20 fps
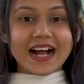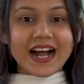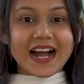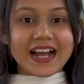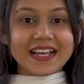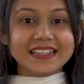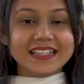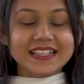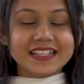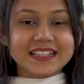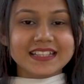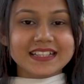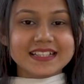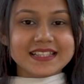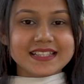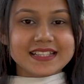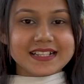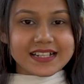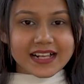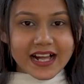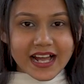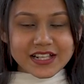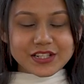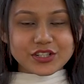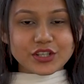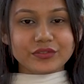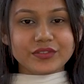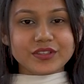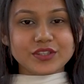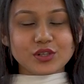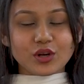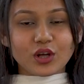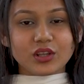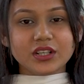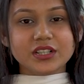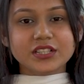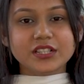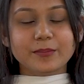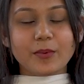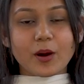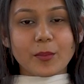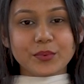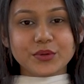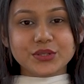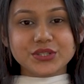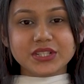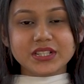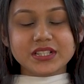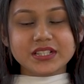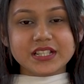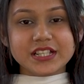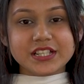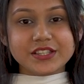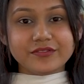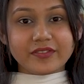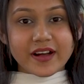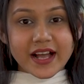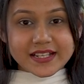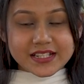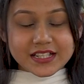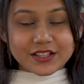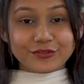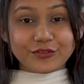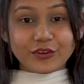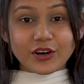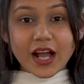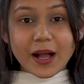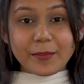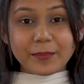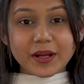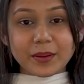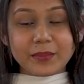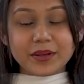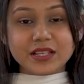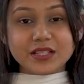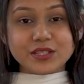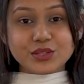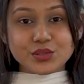I think this kind of scholarship opportunity is vital for upcoming